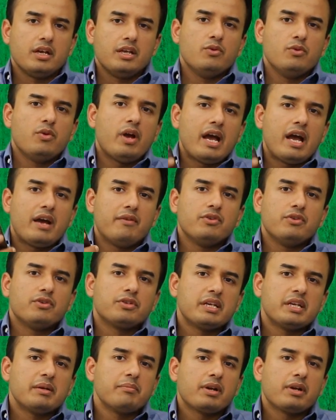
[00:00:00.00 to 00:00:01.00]
you have your
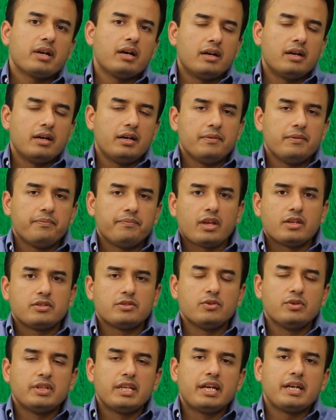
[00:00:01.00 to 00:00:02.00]
SIM card
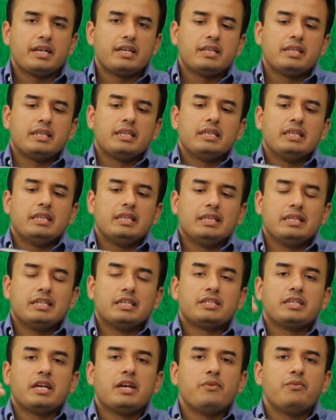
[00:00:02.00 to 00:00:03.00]
so that the
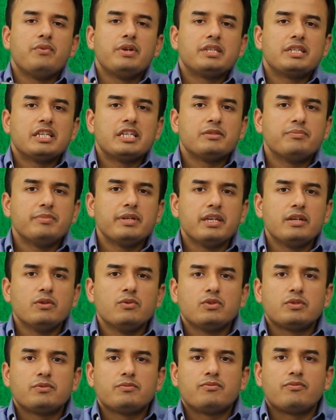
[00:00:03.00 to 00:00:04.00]
service is being
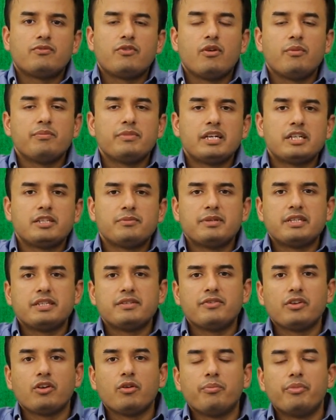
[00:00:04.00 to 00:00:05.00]
used from that
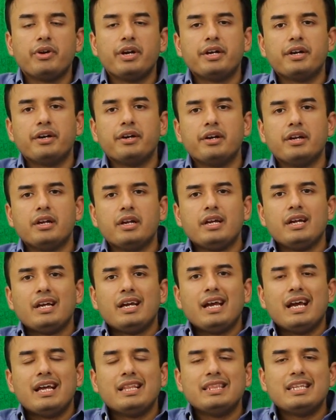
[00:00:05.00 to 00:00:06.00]
specific operator
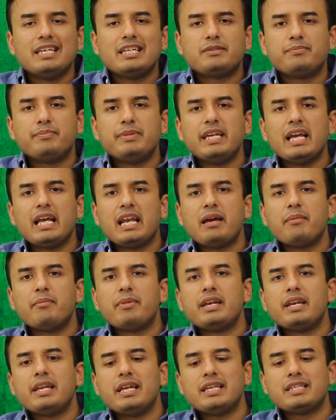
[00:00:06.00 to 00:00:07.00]
and this
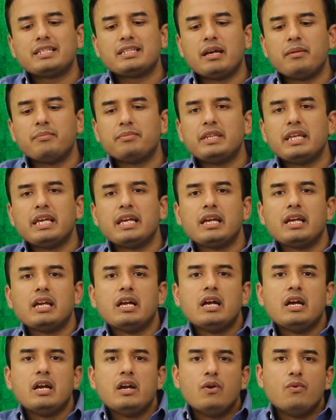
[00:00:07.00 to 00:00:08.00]
PLMN is something
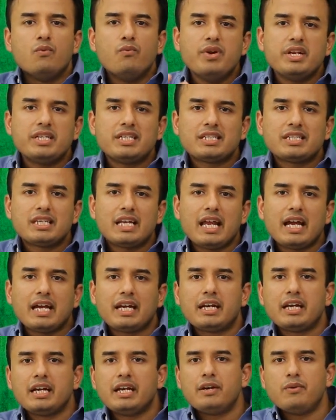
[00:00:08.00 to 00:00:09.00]
which is
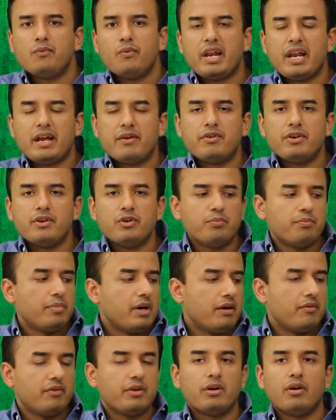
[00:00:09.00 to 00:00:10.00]
selected whenever you
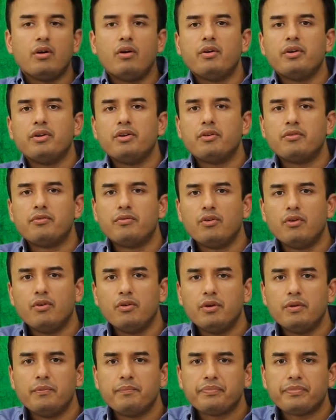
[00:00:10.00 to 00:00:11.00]
power on your
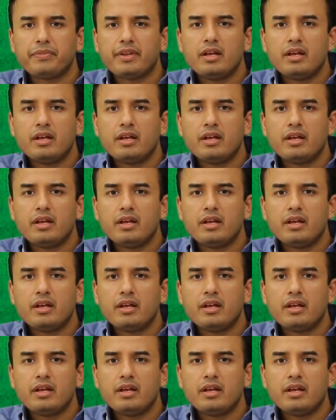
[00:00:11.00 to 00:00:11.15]
phone